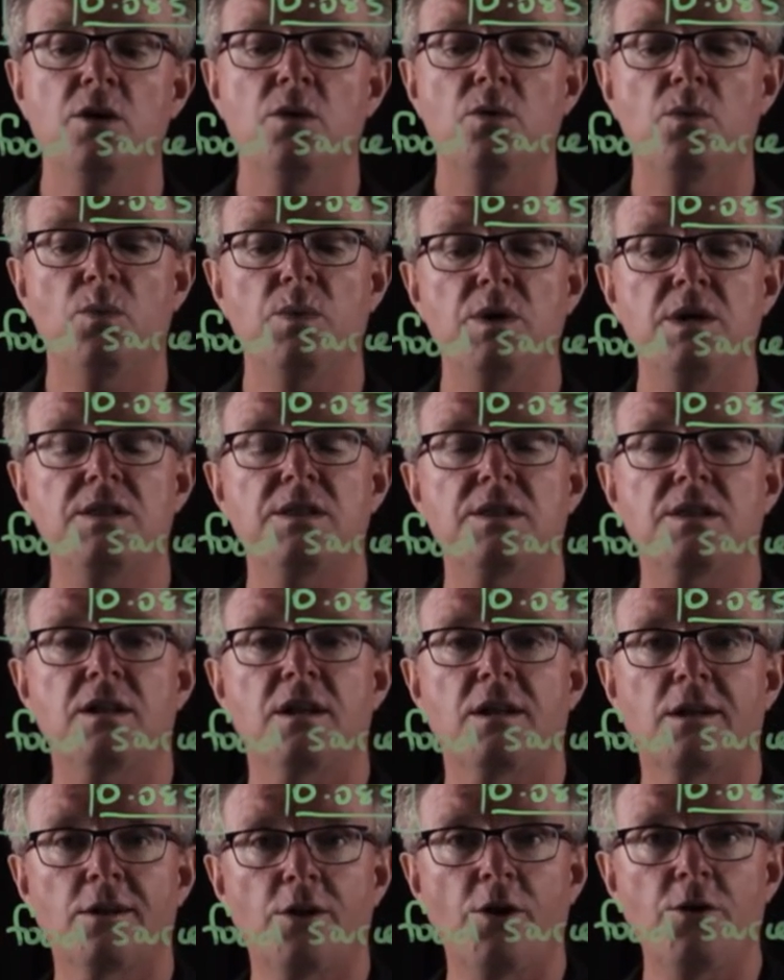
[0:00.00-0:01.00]
with
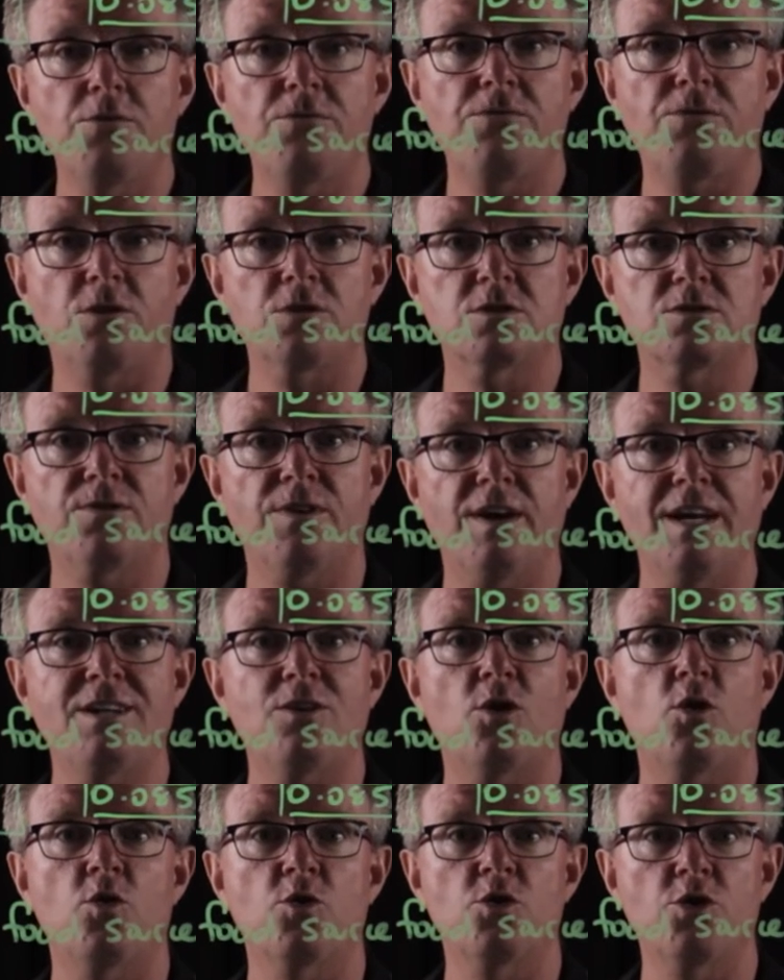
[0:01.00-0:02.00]
low phosphate
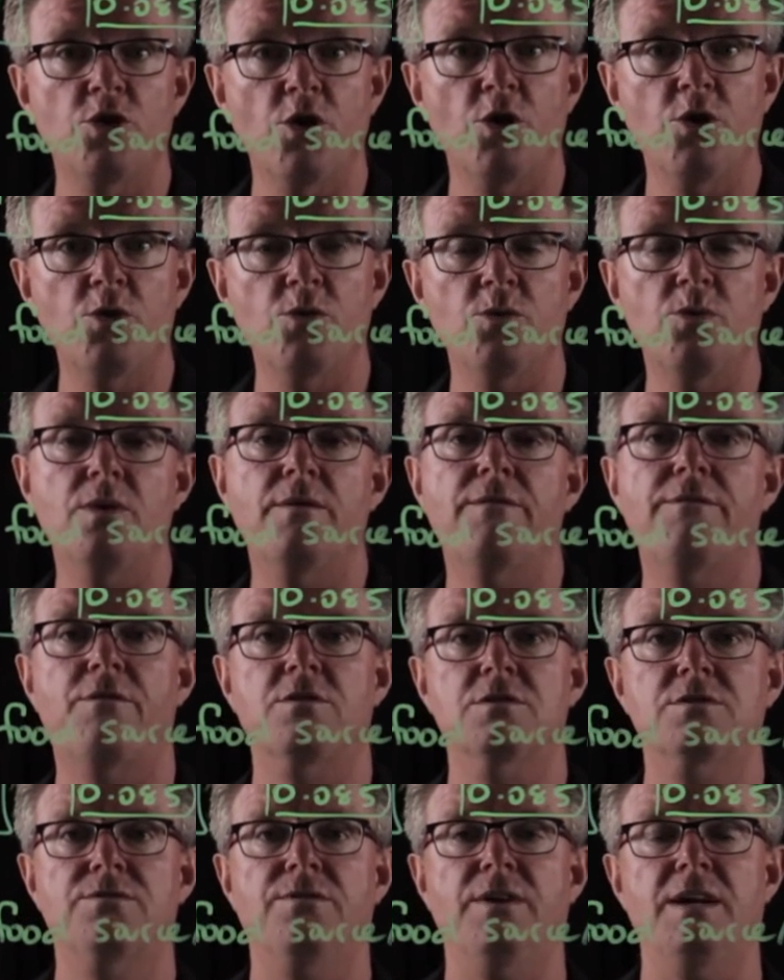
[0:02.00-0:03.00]
or no
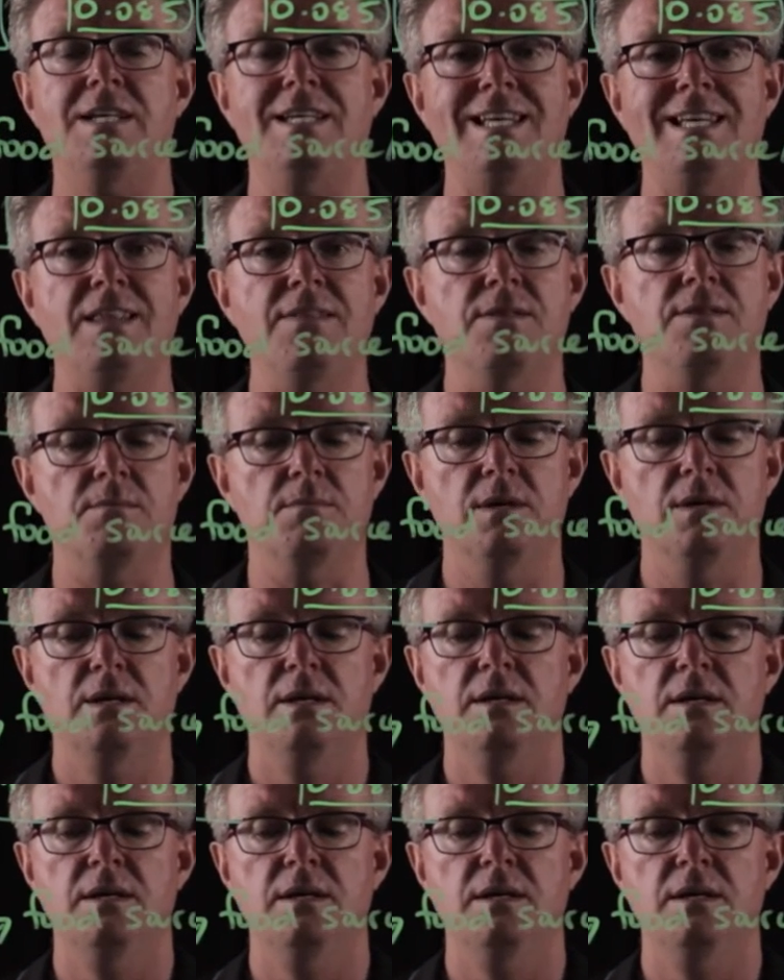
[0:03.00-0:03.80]
phosphate in them.